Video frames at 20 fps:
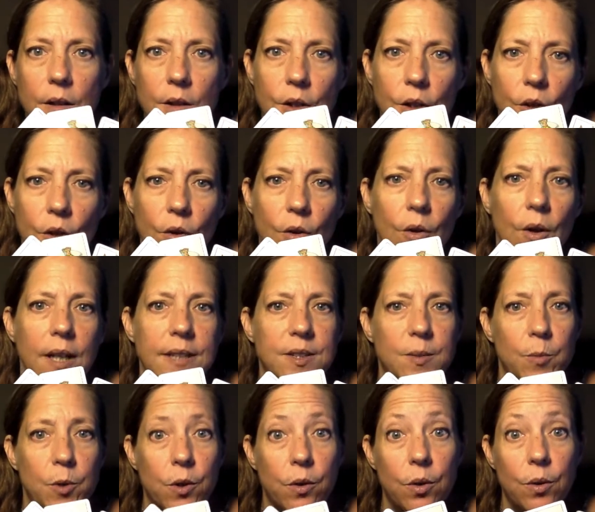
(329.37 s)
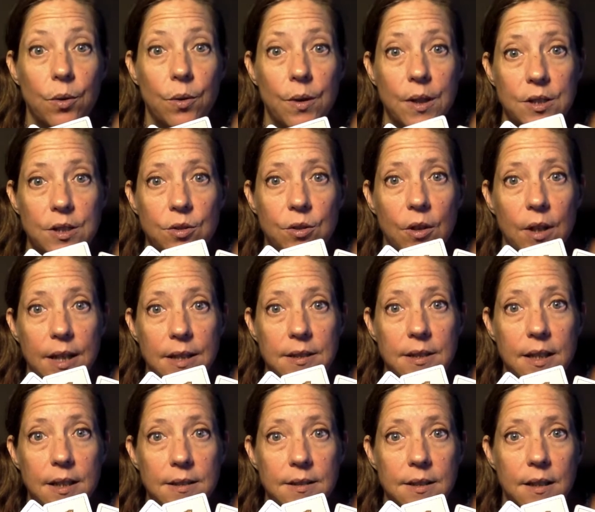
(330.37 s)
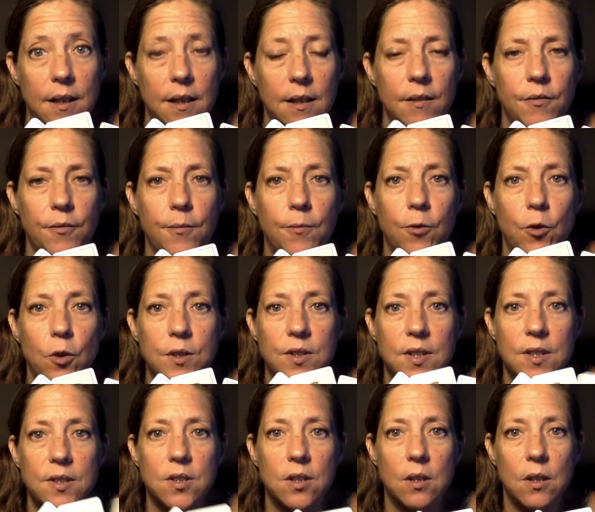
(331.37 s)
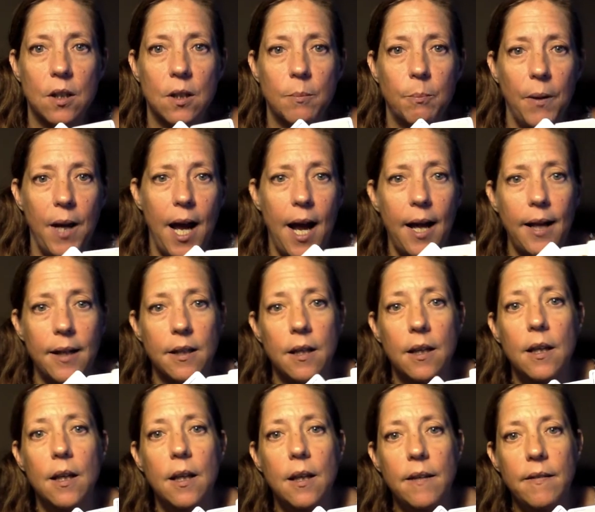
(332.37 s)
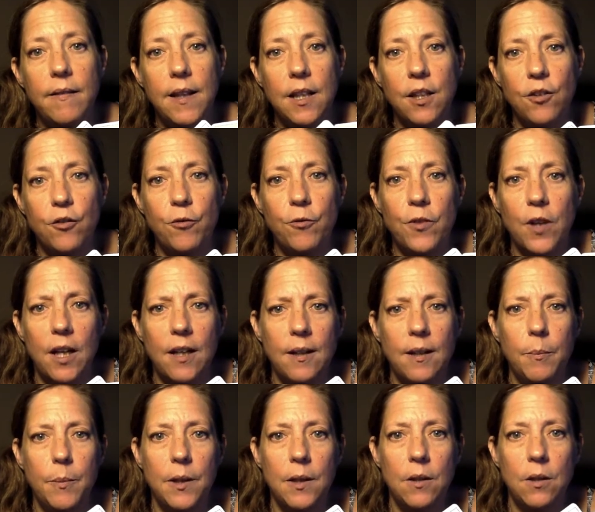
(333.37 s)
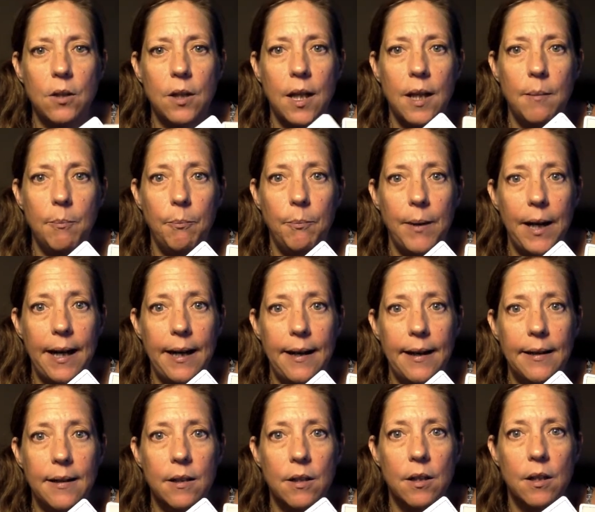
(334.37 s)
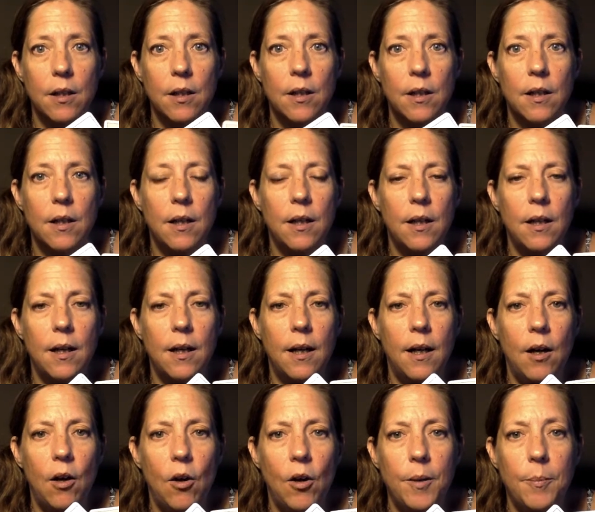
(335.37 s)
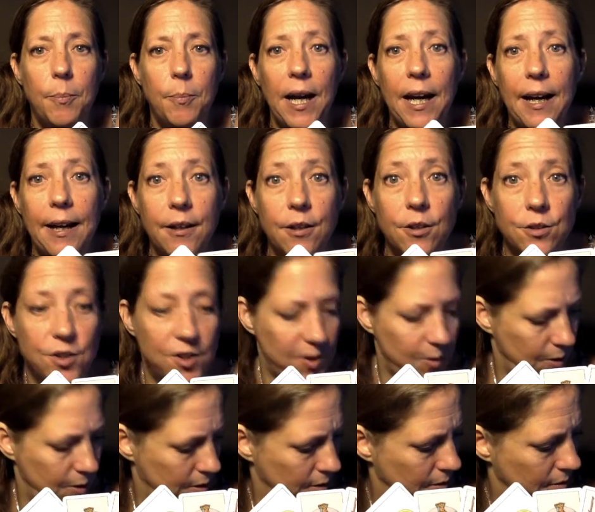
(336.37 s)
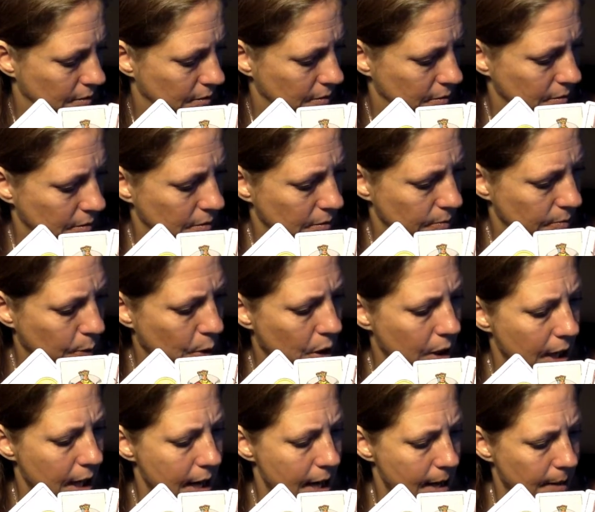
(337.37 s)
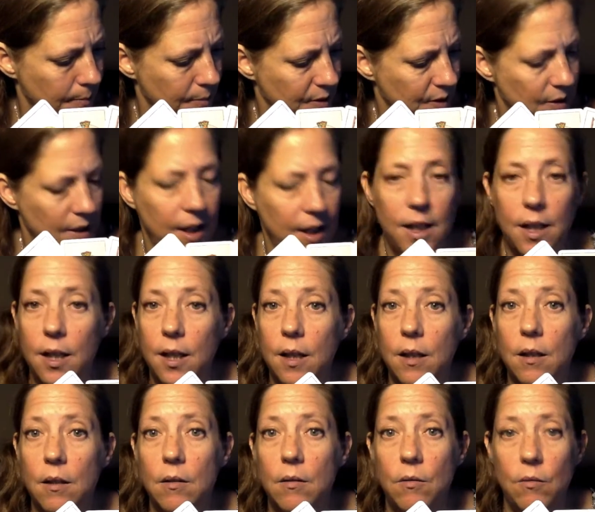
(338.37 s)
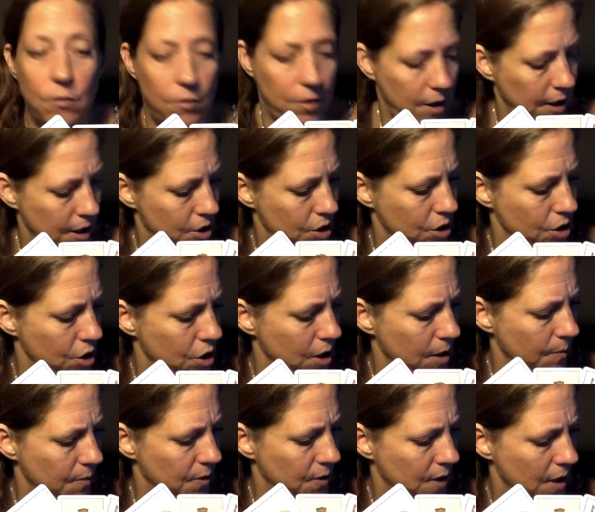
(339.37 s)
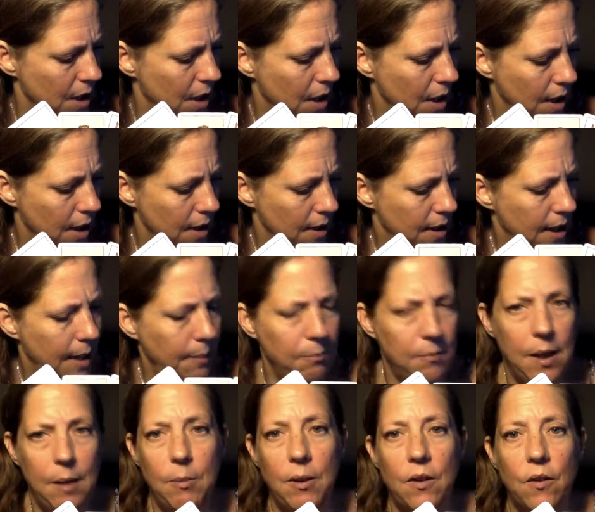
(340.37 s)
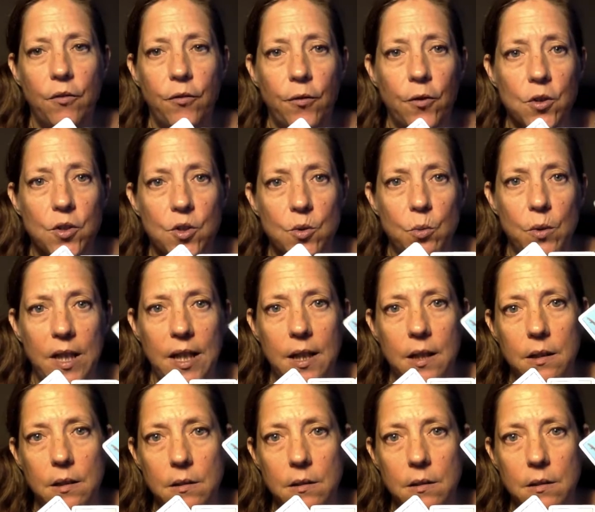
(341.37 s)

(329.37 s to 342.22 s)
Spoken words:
you know, as Mercury retrograde does kind of force us to look back, that you've kind of been looking back on patterns, perhaps, in relationships that maybe the first week